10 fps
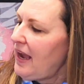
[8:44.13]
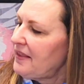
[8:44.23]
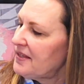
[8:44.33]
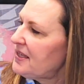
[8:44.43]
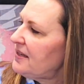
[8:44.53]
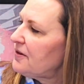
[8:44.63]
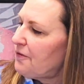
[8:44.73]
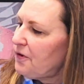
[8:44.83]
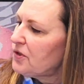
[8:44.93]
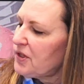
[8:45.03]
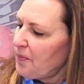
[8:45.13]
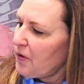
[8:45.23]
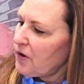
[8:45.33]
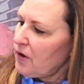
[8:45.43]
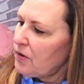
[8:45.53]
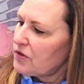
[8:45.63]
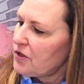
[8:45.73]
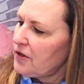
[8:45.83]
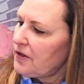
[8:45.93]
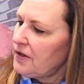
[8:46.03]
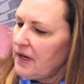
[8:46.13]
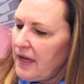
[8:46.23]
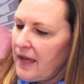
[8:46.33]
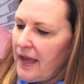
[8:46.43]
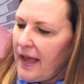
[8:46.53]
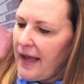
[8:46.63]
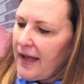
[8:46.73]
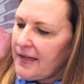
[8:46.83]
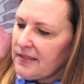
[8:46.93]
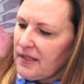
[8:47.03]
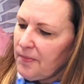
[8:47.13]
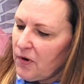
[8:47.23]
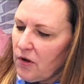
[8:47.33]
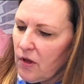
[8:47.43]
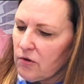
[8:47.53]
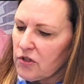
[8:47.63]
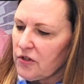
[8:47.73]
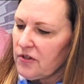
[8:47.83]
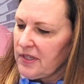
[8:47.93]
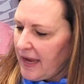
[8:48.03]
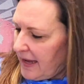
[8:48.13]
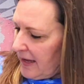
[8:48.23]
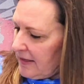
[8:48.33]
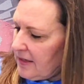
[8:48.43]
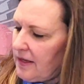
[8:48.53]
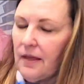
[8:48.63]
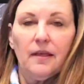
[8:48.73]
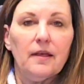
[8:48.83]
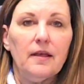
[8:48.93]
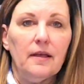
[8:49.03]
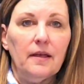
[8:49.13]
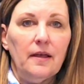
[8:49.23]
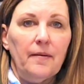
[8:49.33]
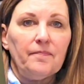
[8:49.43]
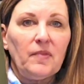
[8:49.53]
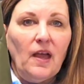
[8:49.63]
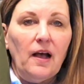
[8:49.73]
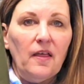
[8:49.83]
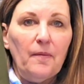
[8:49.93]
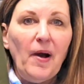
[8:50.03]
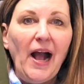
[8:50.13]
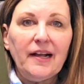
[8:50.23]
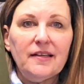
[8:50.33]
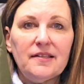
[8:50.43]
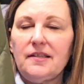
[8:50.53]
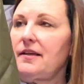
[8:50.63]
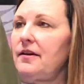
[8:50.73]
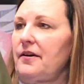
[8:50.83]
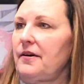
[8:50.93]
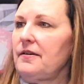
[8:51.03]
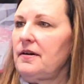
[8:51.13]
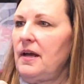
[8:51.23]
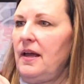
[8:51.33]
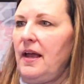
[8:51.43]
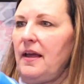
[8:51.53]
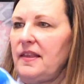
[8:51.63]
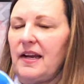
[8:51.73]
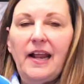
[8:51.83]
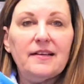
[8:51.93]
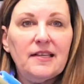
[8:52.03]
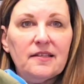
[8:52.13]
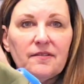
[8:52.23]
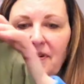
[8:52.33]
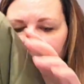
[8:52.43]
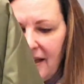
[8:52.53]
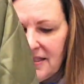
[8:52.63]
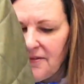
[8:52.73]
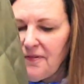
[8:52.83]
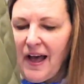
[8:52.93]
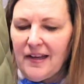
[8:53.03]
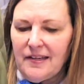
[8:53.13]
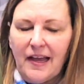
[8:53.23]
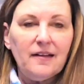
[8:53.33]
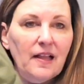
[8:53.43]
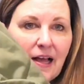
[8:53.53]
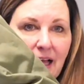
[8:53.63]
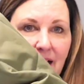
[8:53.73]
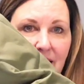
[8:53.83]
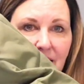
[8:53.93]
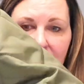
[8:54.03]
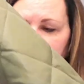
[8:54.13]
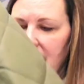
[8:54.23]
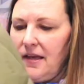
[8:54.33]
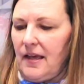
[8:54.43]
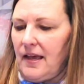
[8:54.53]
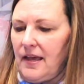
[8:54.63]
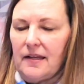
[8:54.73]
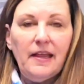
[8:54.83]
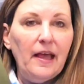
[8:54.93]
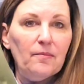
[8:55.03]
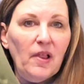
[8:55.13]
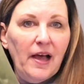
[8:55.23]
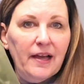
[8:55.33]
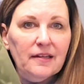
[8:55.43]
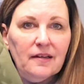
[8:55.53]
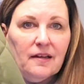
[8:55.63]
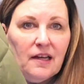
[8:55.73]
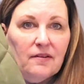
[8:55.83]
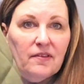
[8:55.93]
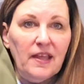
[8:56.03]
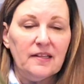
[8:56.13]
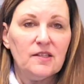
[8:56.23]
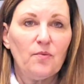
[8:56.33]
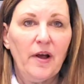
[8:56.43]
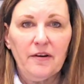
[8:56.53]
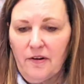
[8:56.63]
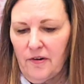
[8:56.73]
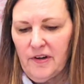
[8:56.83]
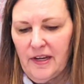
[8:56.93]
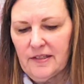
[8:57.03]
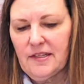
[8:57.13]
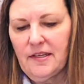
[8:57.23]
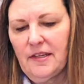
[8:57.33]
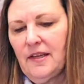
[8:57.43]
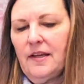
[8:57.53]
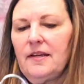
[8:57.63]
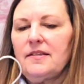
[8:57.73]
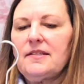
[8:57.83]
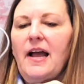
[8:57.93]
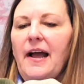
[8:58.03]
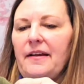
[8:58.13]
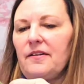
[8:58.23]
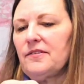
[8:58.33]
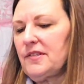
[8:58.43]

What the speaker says: And this has a full zipper closure, has zipper closures at the pockets here, and then it has that defined neckline and hemline, kind of in that sweater knit style.